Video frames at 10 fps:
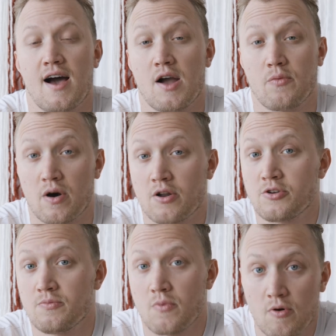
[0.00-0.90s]
I want to
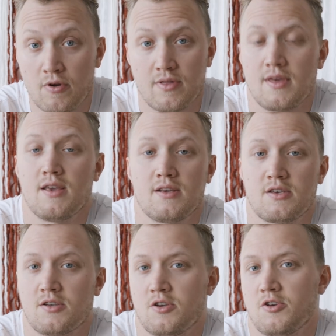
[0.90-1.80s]
do more of
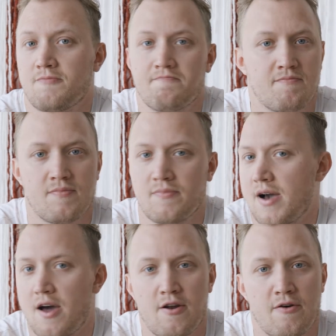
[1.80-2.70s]
these. Just,
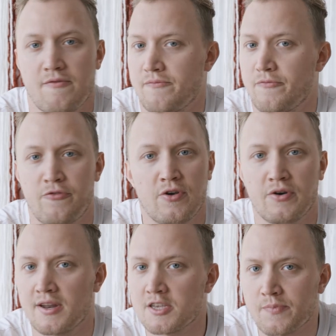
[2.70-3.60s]
I don't know,
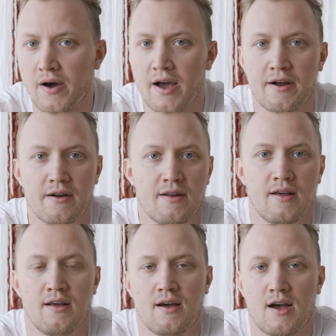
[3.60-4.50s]
feeling inspired.
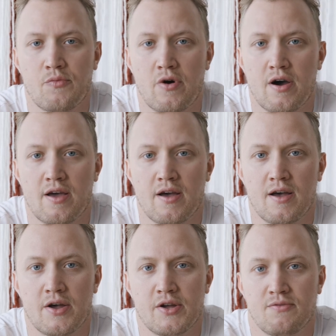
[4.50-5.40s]
I want
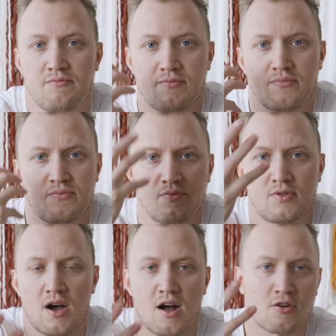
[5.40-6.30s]
to
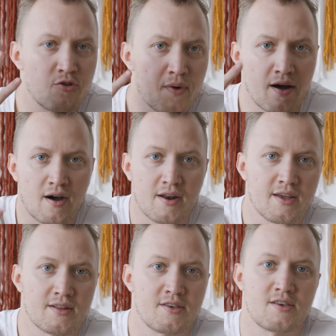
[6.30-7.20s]
talk to my
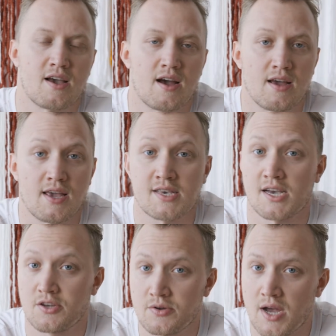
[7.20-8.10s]
audience. Yes,
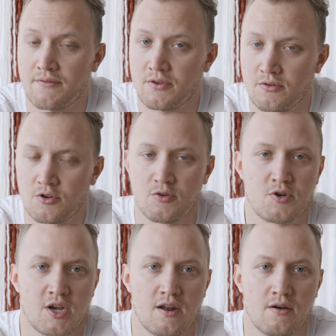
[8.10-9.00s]
I do have a YouTube
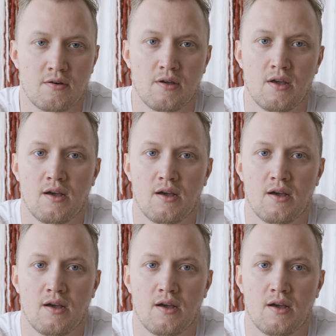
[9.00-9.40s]
channel.